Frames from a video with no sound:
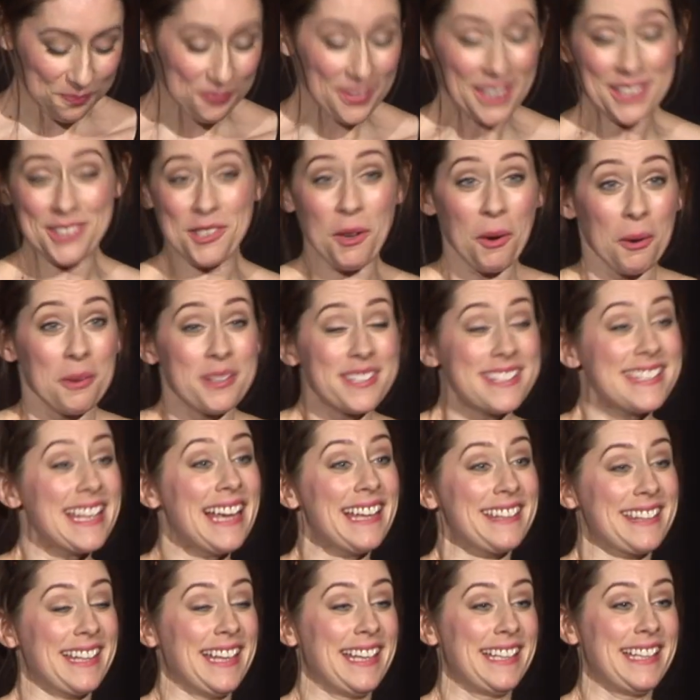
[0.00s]
So I was
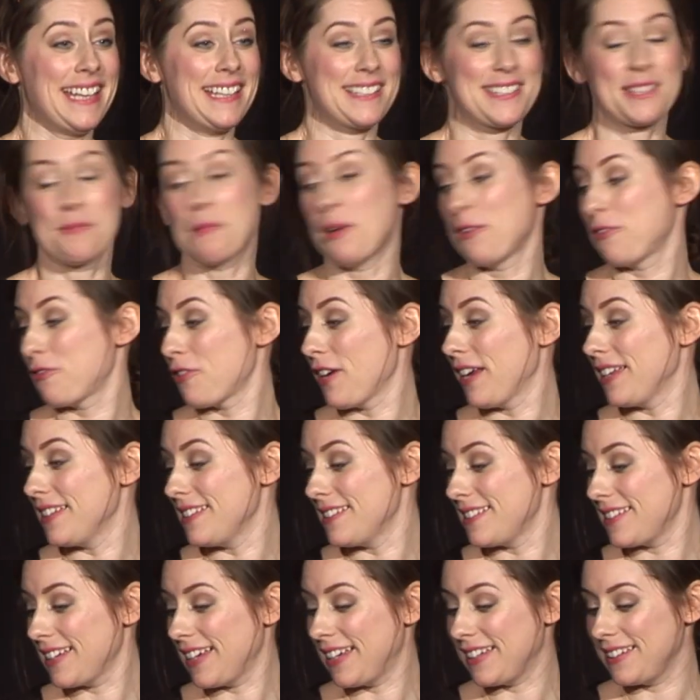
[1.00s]
sat there next to my
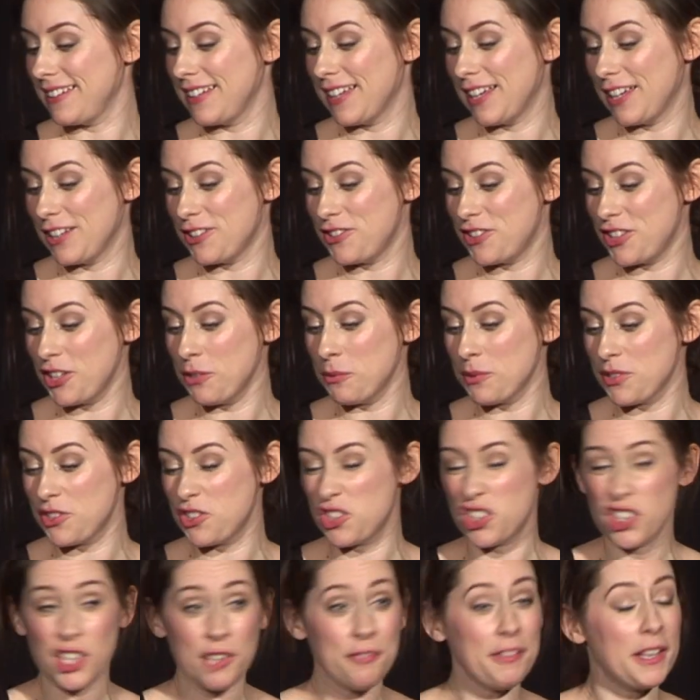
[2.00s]
friend, and she was
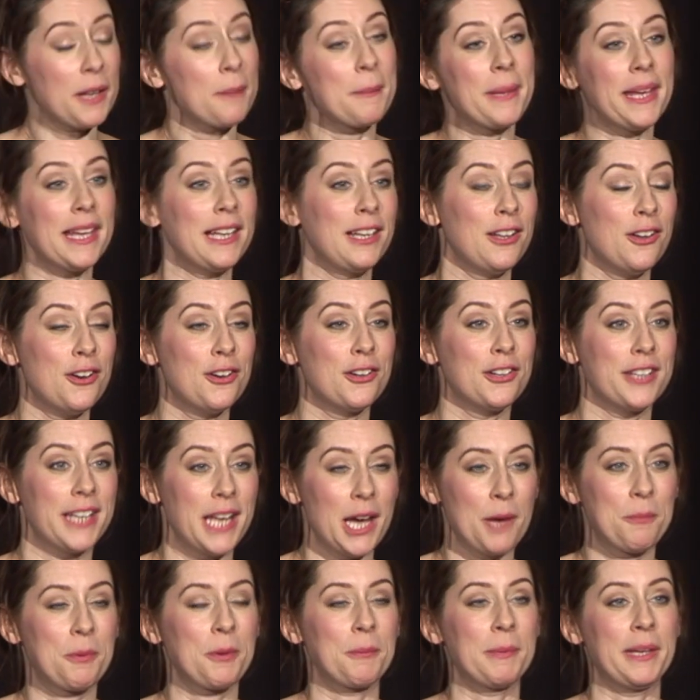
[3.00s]
chivying me along and
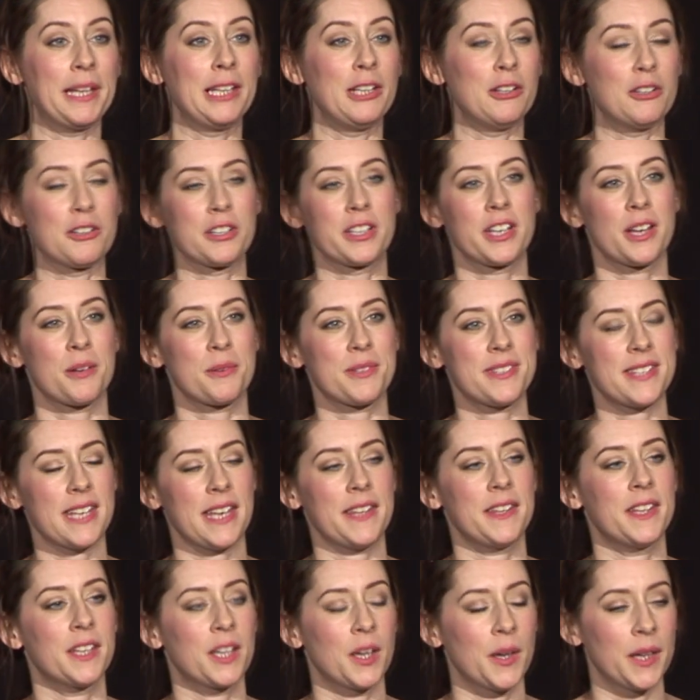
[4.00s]
helping me along, and I was sat
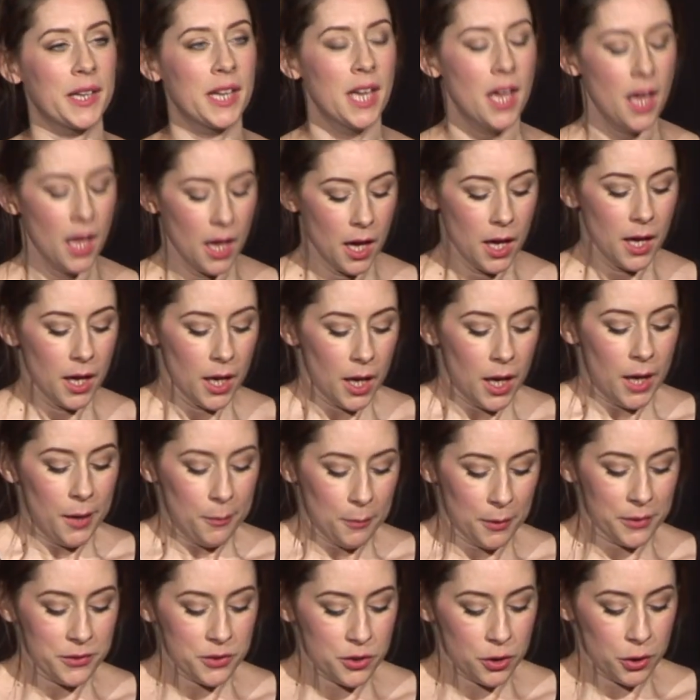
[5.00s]
there going,
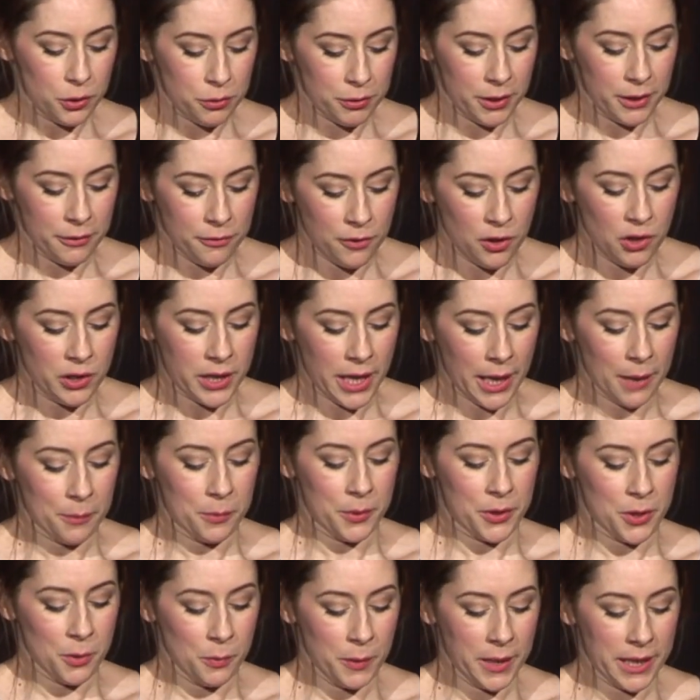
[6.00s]
1, 2, 3, 4, get
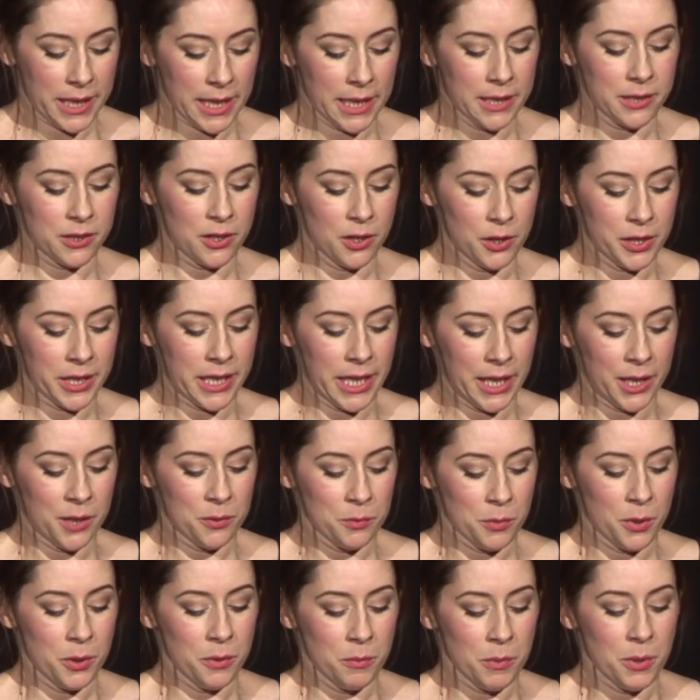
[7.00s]
with the wicked, gotta get a
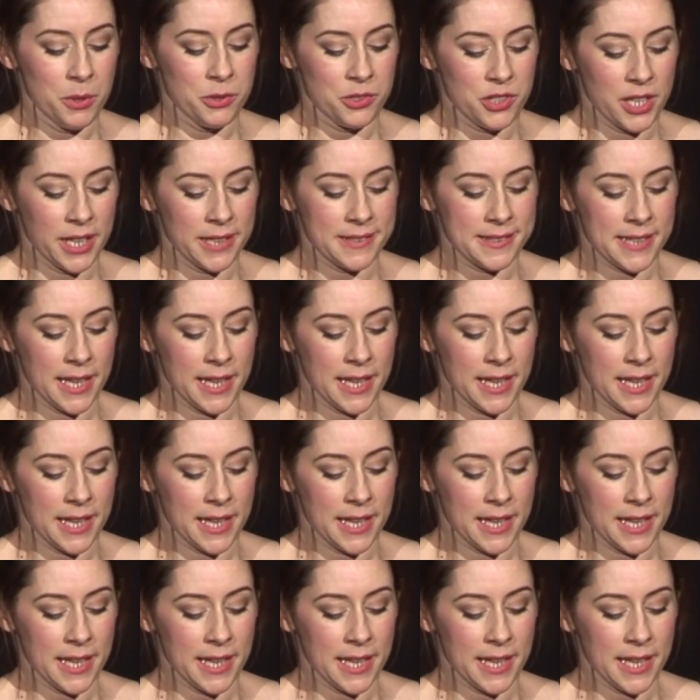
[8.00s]
woo-woo, chicks